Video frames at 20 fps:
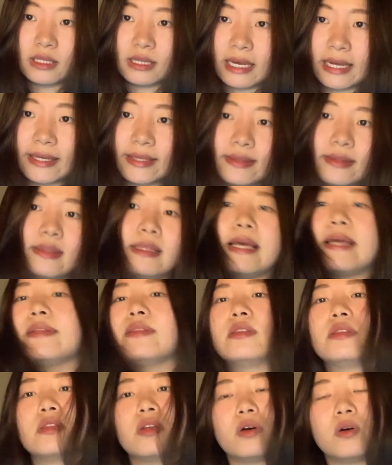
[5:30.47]
like they
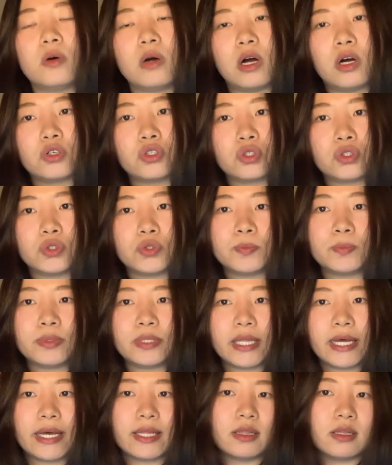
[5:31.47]
know how to
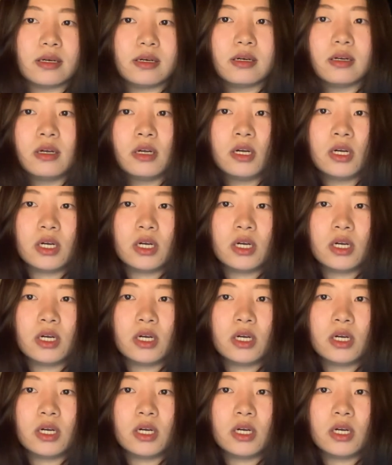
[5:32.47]
play the